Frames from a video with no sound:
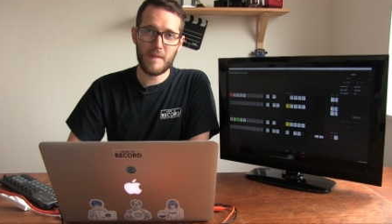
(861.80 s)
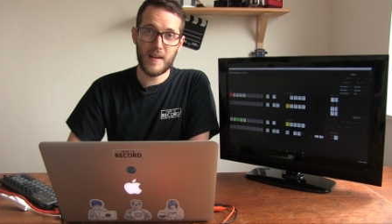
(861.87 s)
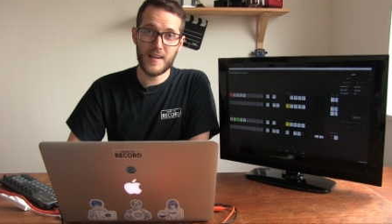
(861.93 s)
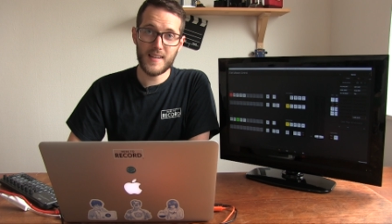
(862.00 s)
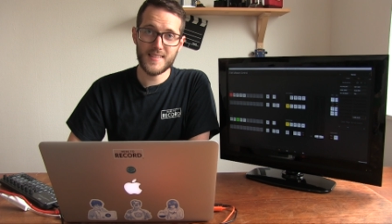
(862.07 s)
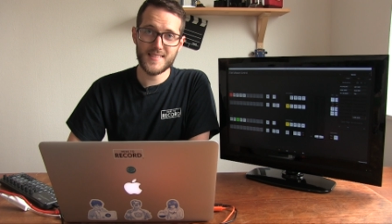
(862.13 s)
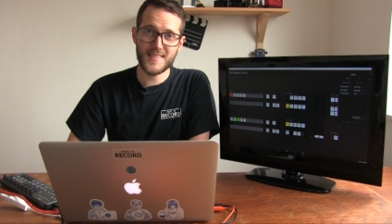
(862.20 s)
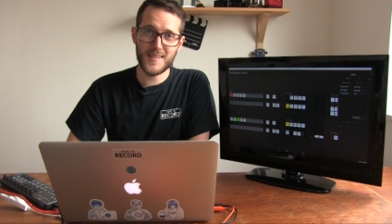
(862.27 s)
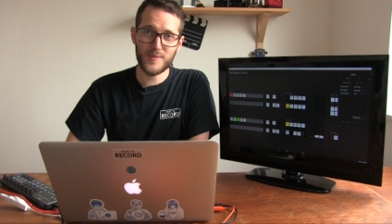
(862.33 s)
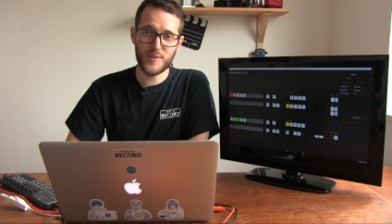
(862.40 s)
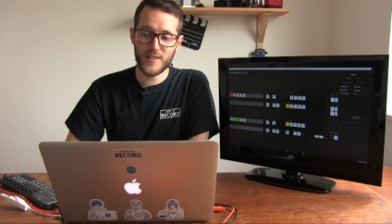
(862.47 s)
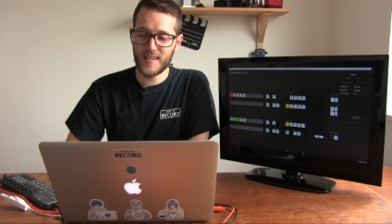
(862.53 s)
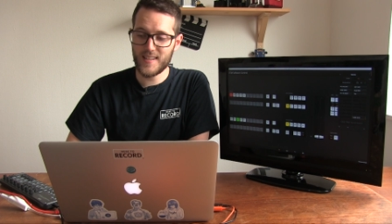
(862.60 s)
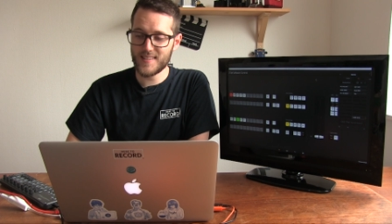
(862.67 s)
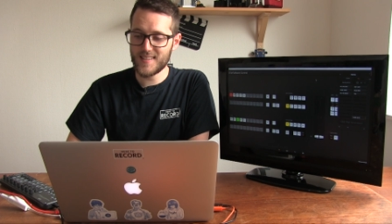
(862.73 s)
and I'm
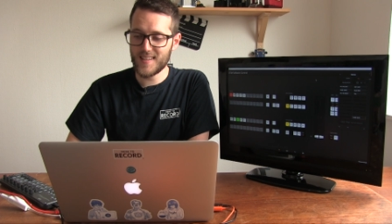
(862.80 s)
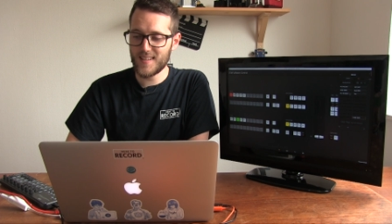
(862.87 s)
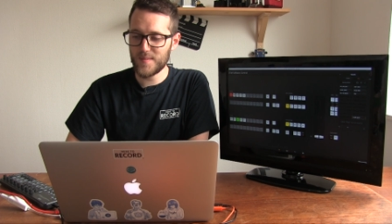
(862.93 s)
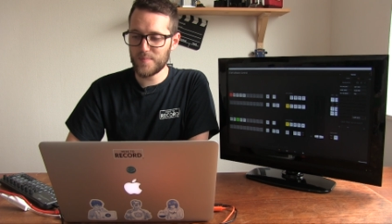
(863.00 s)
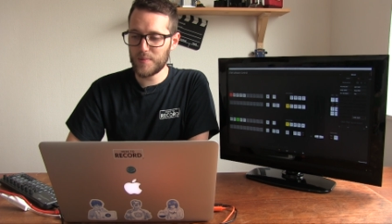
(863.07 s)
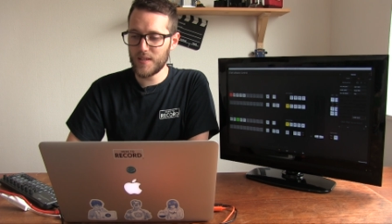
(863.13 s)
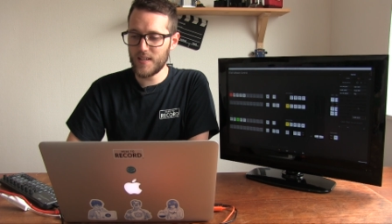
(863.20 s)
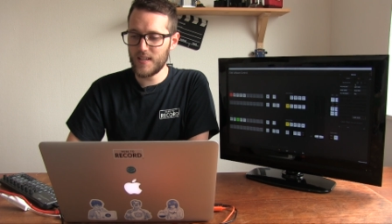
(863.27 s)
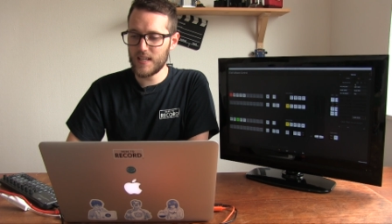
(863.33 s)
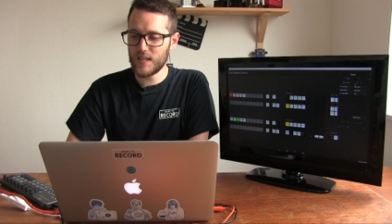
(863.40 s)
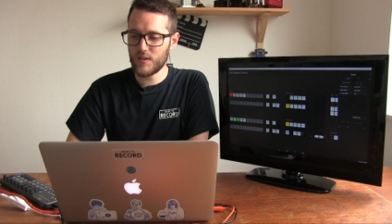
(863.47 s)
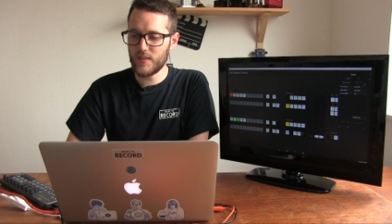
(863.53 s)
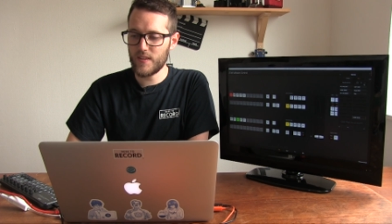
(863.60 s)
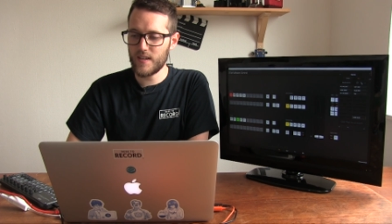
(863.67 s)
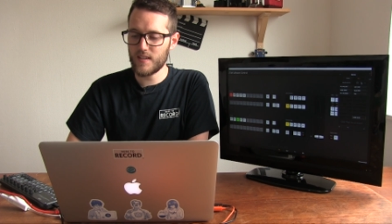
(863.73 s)
gonna hit that play
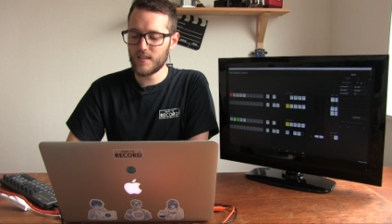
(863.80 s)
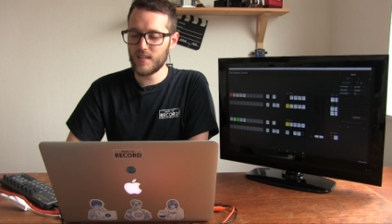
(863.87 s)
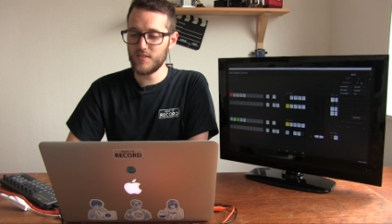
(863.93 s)
on there